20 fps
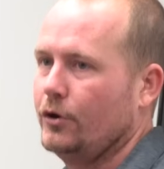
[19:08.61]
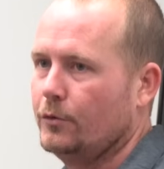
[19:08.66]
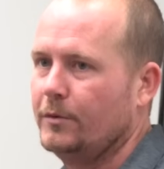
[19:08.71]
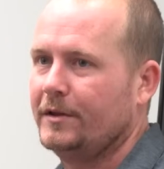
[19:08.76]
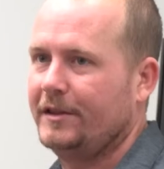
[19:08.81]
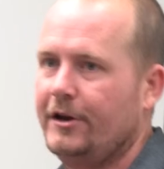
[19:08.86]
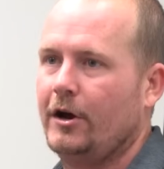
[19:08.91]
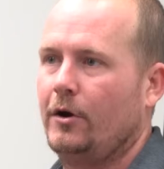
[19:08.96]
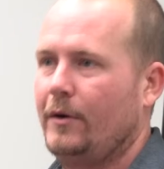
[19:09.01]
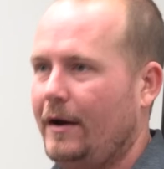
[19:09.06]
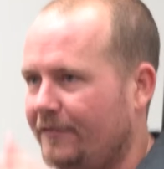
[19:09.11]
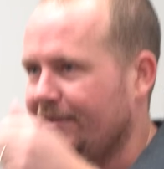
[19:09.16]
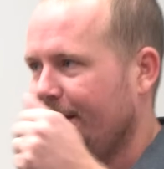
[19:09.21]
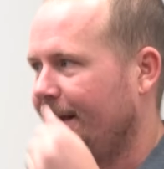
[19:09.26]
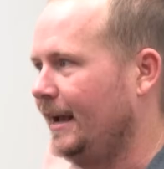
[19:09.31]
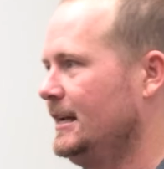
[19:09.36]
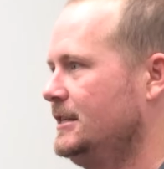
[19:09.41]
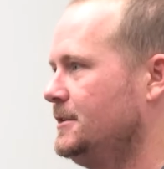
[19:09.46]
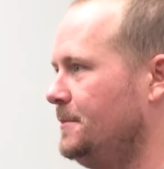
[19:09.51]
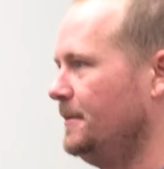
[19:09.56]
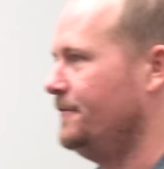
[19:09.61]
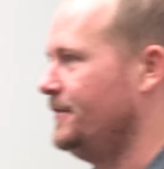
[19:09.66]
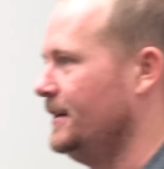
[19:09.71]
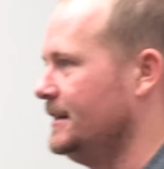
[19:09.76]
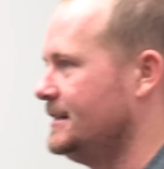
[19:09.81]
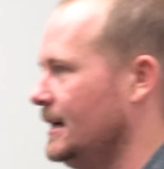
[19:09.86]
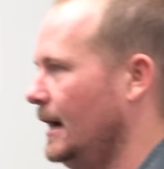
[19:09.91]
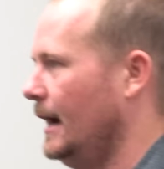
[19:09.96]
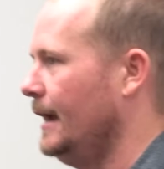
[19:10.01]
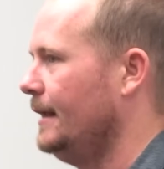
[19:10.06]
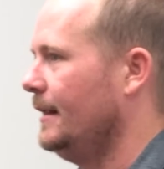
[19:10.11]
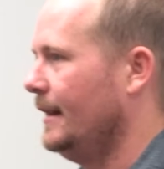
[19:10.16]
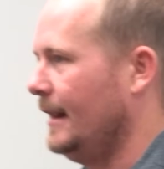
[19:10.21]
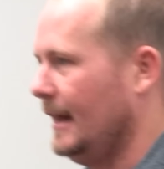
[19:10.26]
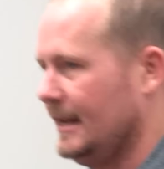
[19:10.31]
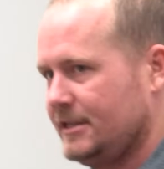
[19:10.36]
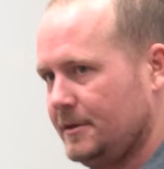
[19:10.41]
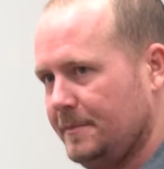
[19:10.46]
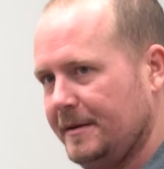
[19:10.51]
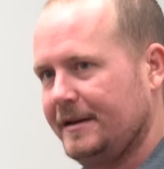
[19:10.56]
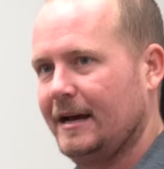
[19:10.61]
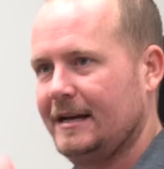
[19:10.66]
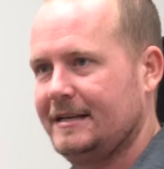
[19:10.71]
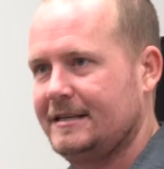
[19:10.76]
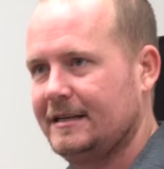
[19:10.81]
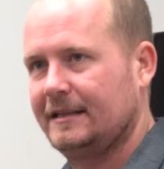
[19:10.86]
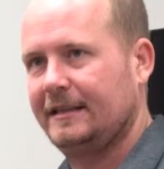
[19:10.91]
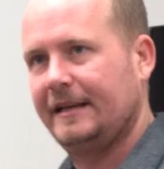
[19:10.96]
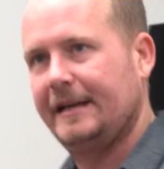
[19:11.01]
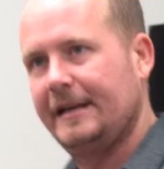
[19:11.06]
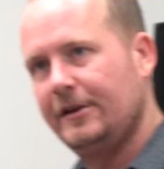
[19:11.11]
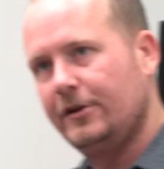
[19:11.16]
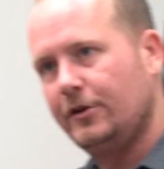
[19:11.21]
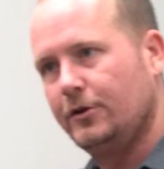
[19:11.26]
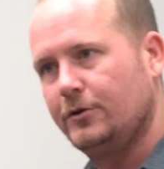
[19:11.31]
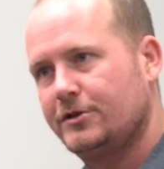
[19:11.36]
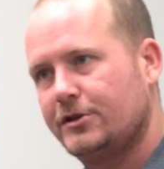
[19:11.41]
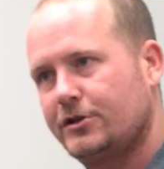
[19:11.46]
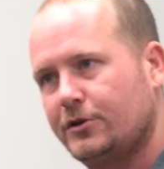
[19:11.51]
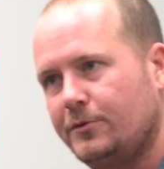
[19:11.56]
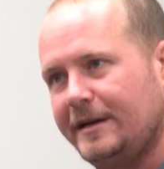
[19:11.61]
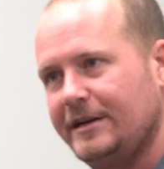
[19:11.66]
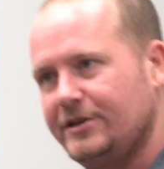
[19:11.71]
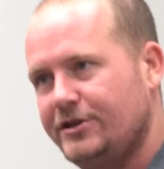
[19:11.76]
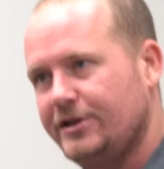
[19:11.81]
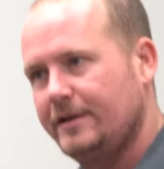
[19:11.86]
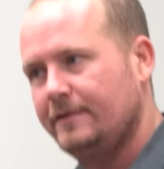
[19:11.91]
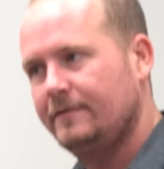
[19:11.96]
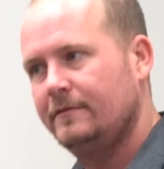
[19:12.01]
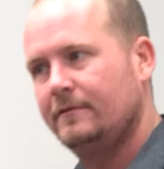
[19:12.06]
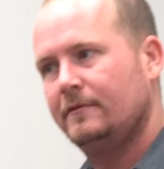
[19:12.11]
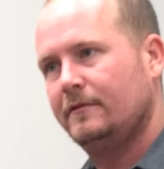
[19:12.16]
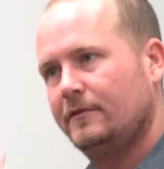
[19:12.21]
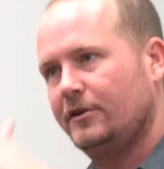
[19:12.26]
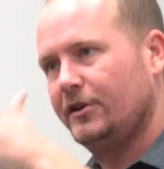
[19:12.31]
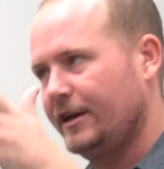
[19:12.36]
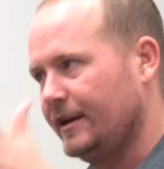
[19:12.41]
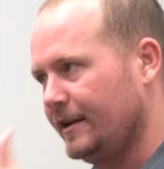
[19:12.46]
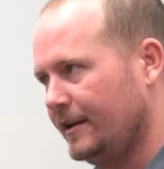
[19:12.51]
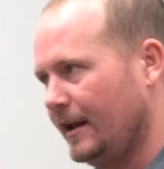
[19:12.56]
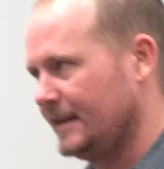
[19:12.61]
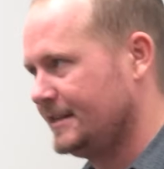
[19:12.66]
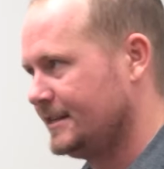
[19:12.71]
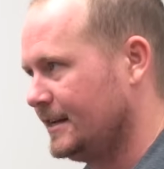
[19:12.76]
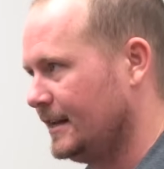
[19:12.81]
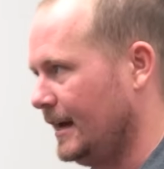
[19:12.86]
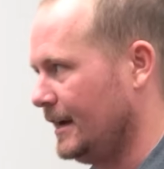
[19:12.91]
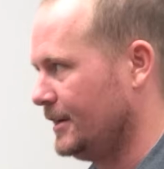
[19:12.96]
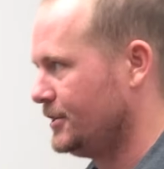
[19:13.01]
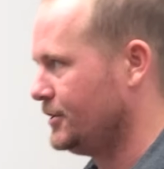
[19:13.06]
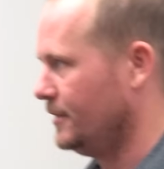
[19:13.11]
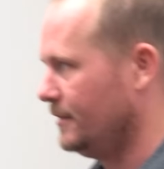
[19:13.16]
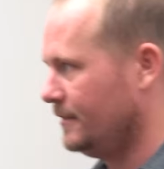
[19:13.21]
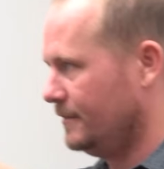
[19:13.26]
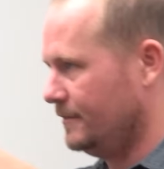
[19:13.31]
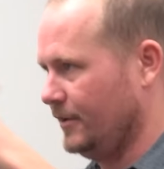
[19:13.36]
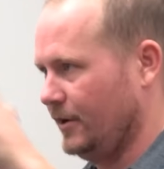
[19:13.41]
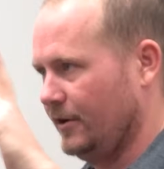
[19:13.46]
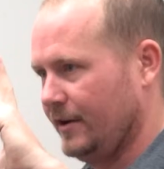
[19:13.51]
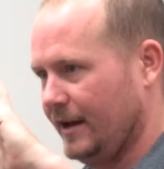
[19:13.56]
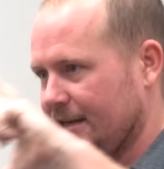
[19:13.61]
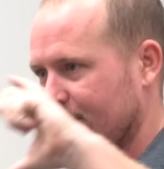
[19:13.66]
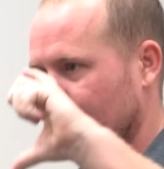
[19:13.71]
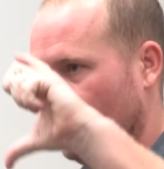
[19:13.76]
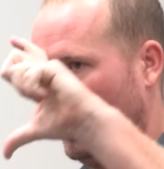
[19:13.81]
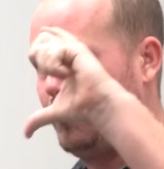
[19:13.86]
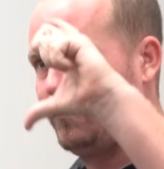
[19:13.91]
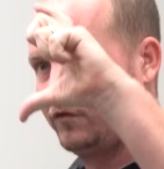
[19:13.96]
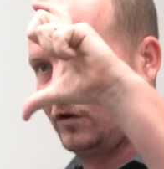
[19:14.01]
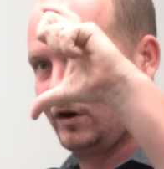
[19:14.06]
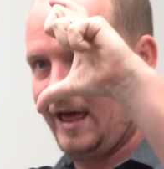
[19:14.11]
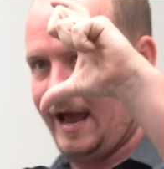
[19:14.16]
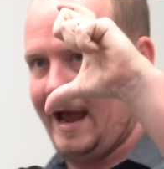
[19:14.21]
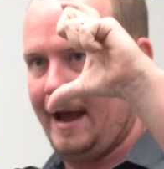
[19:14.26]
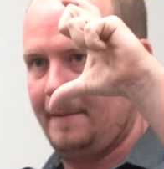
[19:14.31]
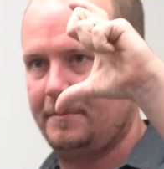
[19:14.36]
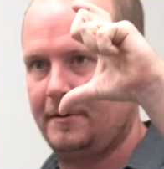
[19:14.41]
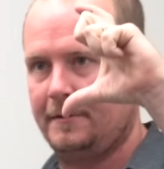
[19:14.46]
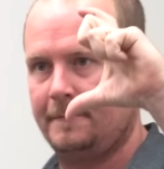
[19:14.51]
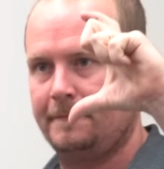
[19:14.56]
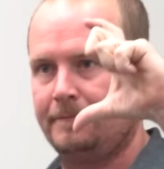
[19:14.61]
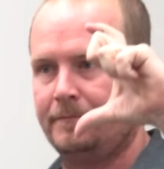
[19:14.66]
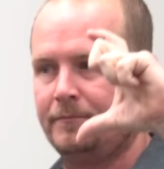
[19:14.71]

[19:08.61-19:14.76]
you really don't. Everything has to be fit tight. It has to be nice and clean. You use a squeegee. You get nice connection, you know, nice overlap.